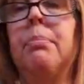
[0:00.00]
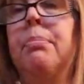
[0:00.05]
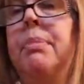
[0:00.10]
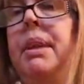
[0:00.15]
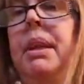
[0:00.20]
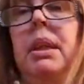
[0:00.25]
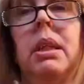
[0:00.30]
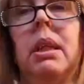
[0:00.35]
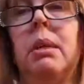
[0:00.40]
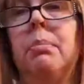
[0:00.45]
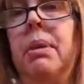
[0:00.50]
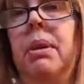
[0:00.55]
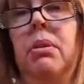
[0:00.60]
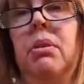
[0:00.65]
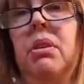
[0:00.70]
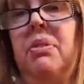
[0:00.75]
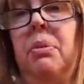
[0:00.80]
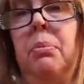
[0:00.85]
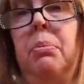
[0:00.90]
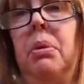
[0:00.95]
this can be
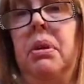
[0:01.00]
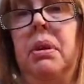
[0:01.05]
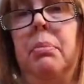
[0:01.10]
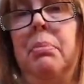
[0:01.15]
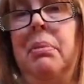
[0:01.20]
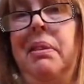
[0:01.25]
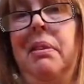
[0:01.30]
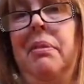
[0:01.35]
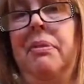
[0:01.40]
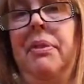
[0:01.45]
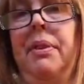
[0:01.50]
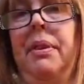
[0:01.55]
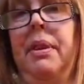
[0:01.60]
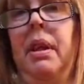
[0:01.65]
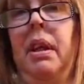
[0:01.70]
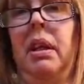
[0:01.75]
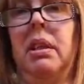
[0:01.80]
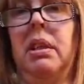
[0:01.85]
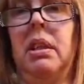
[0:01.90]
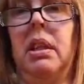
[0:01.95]
used for multiple different
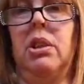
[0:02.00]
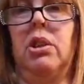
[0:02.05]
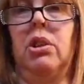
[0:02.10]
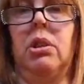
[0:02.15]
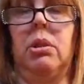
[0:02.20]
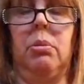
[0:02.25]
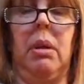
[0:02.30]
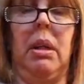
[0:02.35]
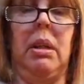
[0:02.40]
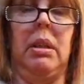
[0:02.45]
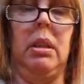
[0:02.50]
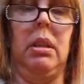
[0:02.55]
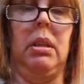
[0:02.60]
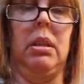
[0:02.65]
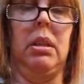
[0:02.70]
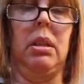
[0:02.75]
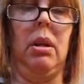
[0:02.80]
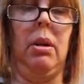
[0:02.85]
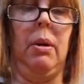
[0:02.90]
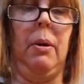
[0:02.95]
things, not just
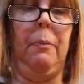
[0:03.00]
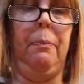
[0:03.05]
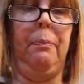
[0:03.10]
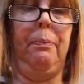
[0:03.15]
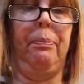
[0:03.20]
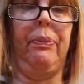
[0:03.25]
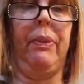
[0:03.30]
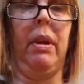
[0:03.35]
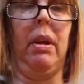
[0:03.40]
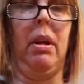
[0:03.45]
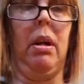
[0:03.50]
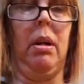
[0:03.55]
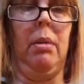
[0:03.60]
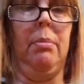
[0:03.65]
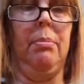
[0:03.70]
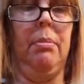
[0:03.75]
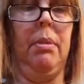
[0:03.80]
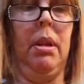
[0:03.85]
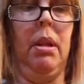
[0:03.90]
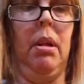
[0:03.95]
resin. So, if
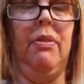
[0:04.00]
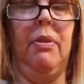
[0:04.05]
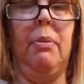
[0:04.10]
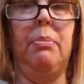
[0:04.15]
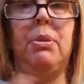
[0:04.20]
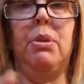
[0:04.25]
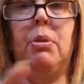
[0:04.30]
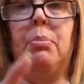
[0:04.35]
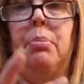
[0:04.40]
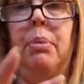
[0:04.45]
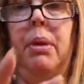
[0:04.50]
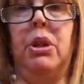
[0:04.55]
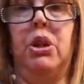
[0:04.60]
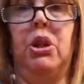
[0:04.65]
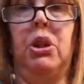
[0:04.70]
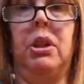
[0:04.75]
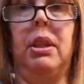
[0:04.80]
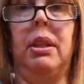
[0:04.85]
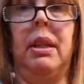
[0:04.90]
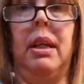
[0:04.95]
I'm doing
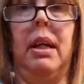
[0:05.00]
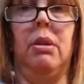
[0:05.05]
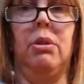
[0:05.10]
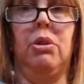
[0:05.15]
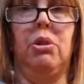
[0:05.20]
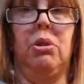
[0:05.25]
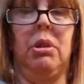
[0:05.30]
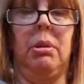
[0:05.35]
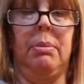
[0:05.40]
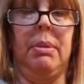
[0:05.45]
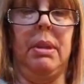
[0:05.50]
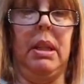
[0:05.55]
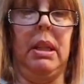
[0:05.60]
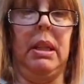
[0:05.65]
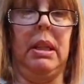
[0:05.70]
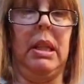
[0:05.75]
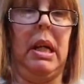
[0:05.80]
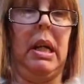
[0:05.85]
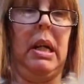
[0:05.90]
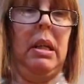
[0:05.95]
projects in the house or something
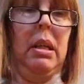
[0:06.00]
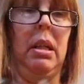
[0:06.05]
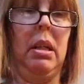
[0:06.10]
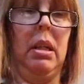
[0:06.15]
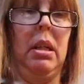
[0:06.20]
like that,